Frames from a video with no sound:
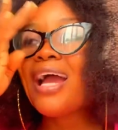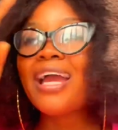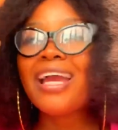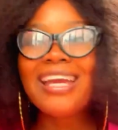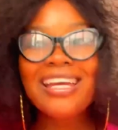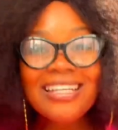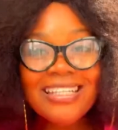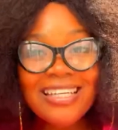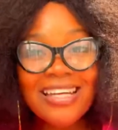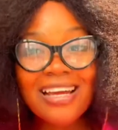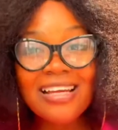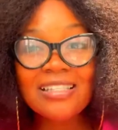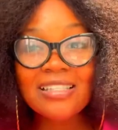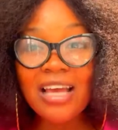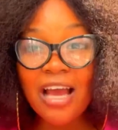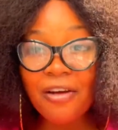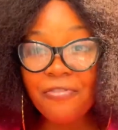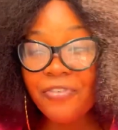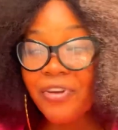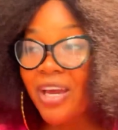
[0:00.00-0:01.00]
Indians,
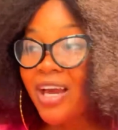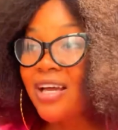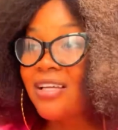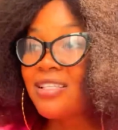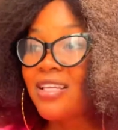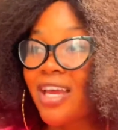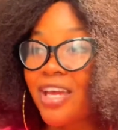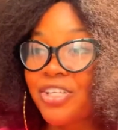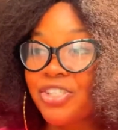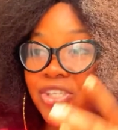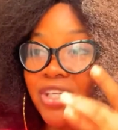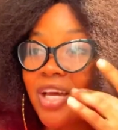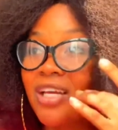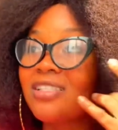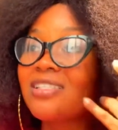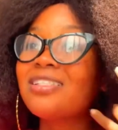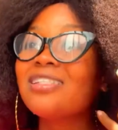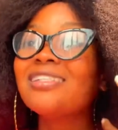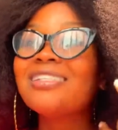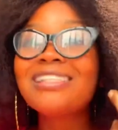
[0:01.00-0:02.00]
Africans,
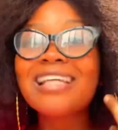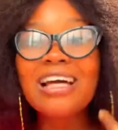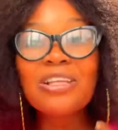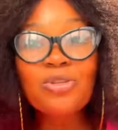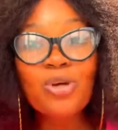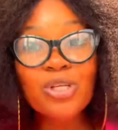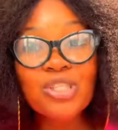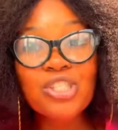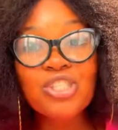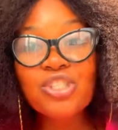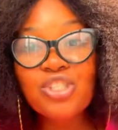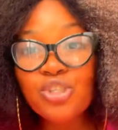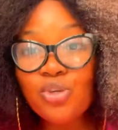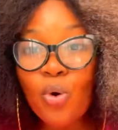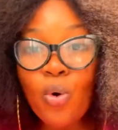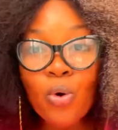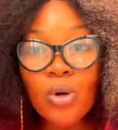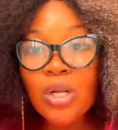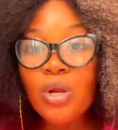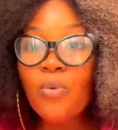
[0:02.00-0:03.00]
Asians, they are not the
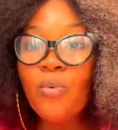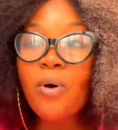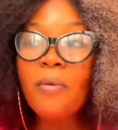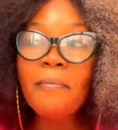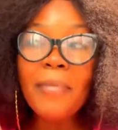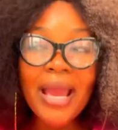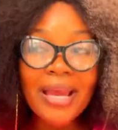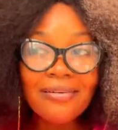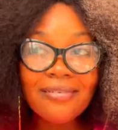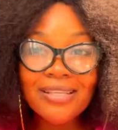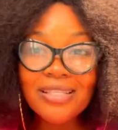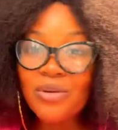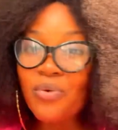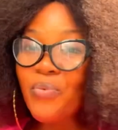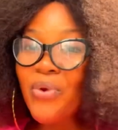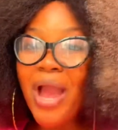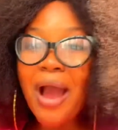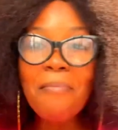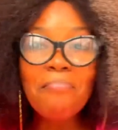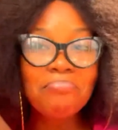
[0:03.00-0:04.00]
only one migrating.
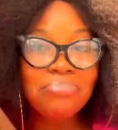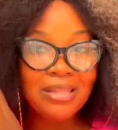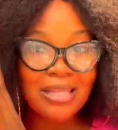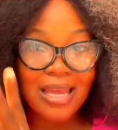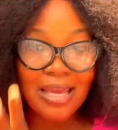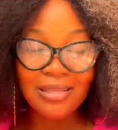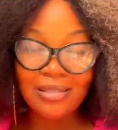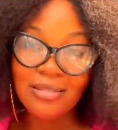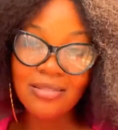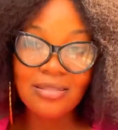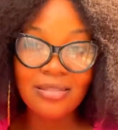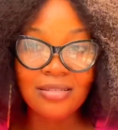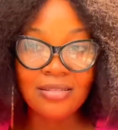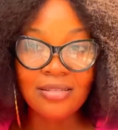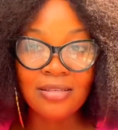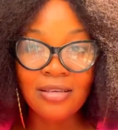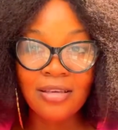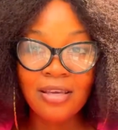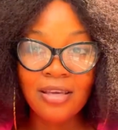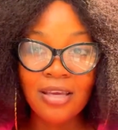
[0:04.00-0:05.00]
We are
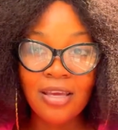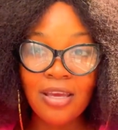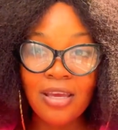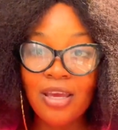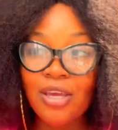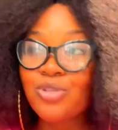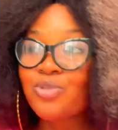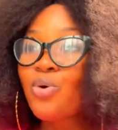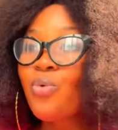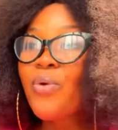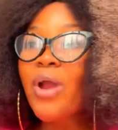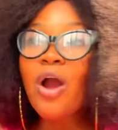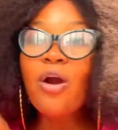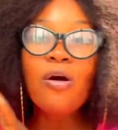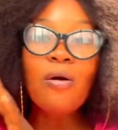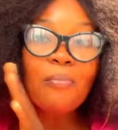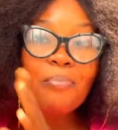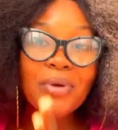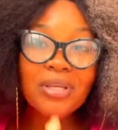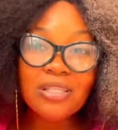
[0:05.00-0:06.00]
plenty. So we are
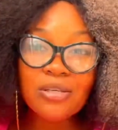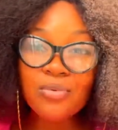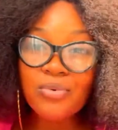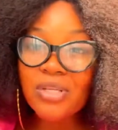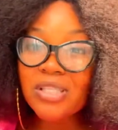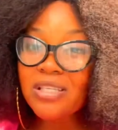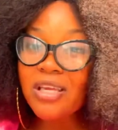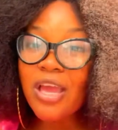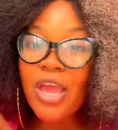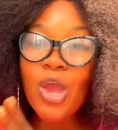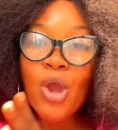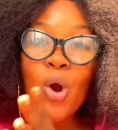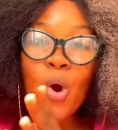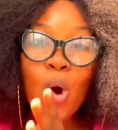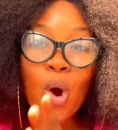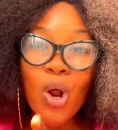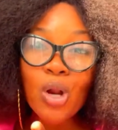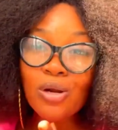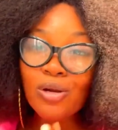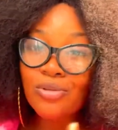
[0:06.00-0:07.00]
competing with a
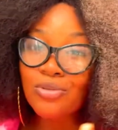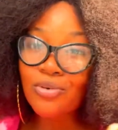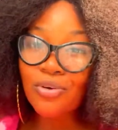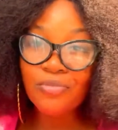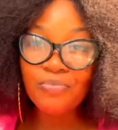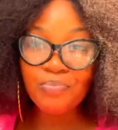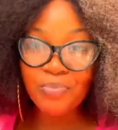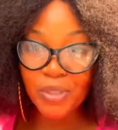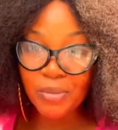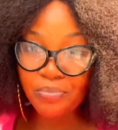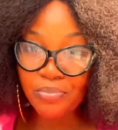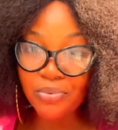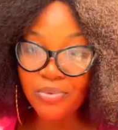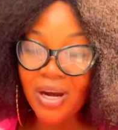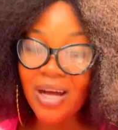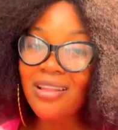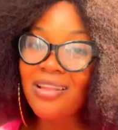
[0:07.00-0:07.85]
whole lot of people.